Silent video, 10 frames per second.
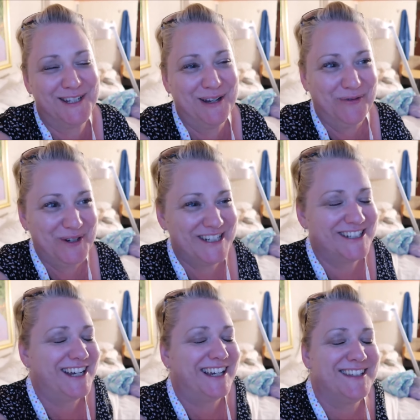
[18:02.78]
Joseph wanted to
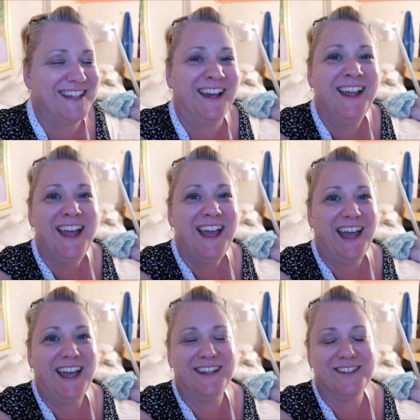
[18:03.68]
check his out
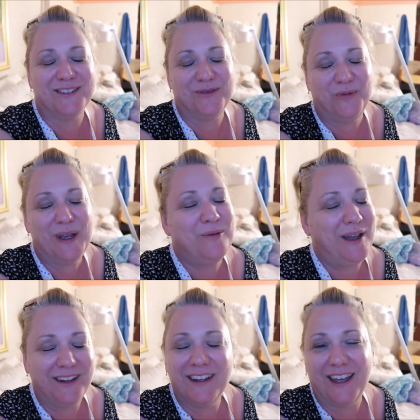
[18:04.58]
and we
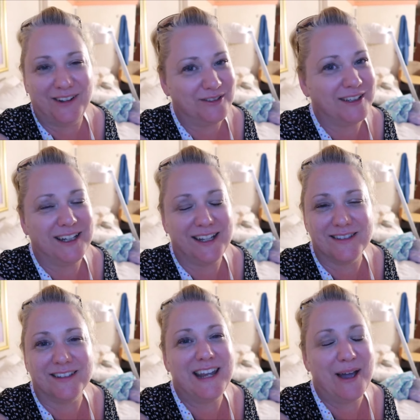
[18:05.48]
went and had a look at
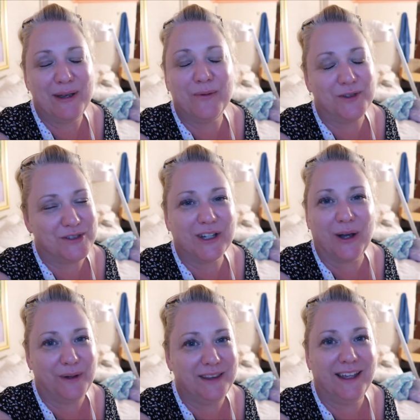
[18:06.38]
his and now he wants to
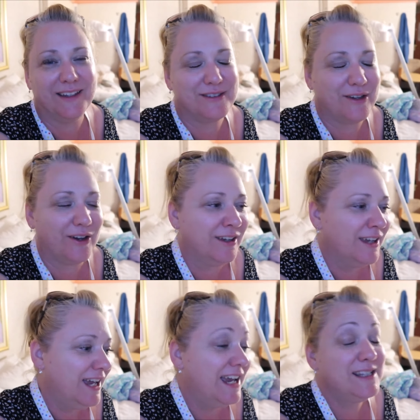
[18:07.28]
go in there. So
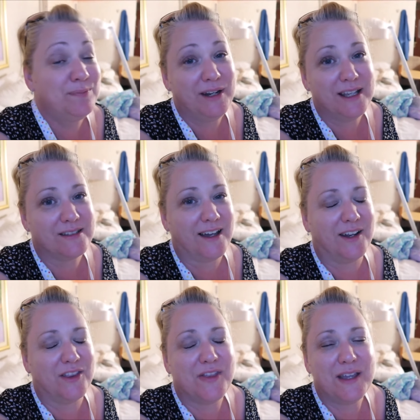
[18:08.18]
he's pretty
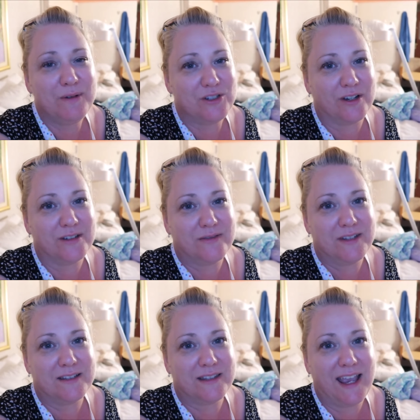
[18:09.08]
excited. The thing with
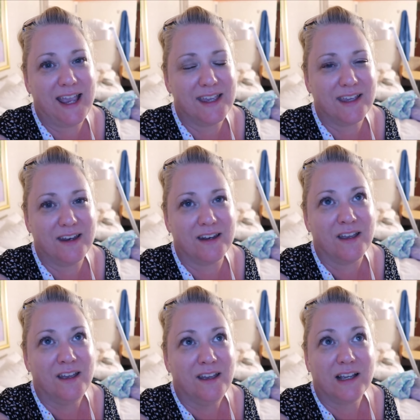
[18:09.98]
Joseph's is that he can
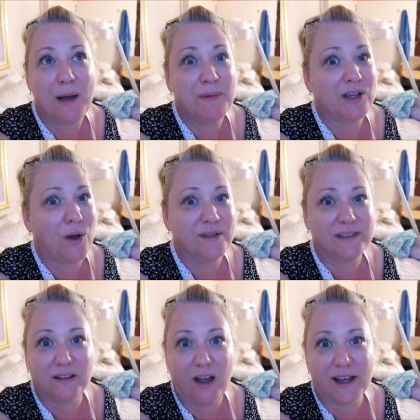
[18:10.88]
come and go as
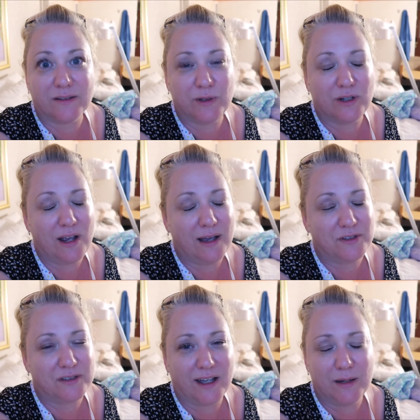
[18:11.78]
he likes. We don't have
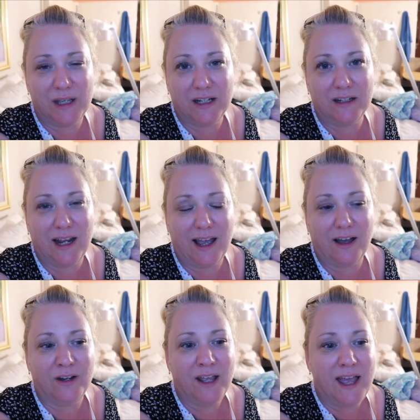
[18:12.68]
to sign him in and
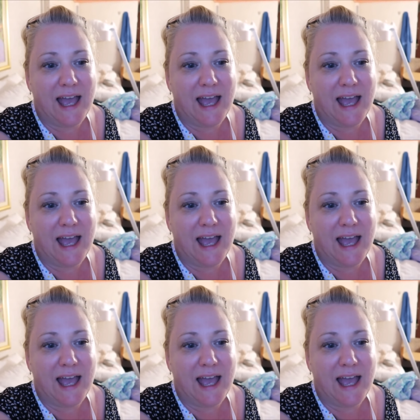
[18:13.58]
out